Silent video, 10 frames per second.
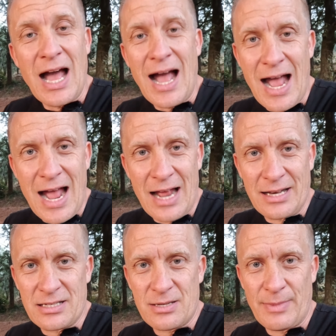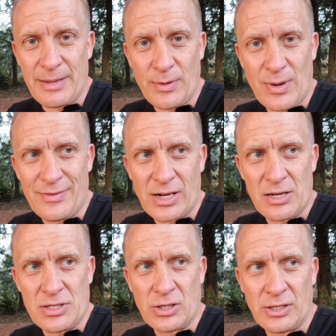and maybe we'll have a
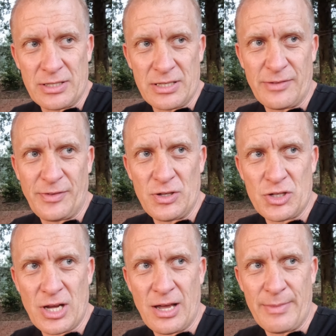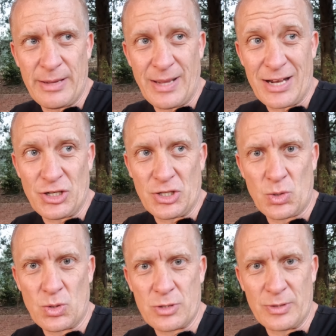closer look at this in the future and maybe actually
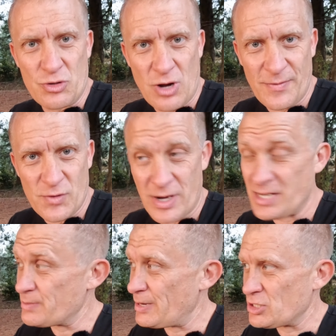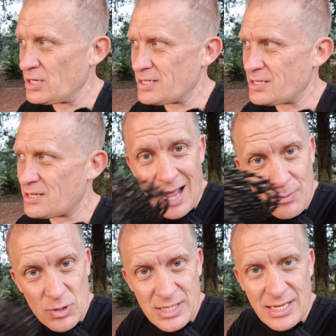talk to a drivetrain specialist, and
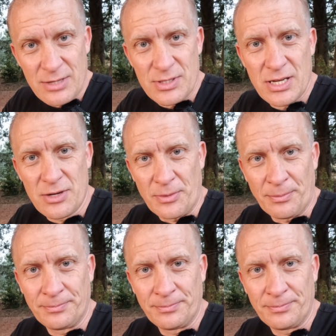we'll see you soon.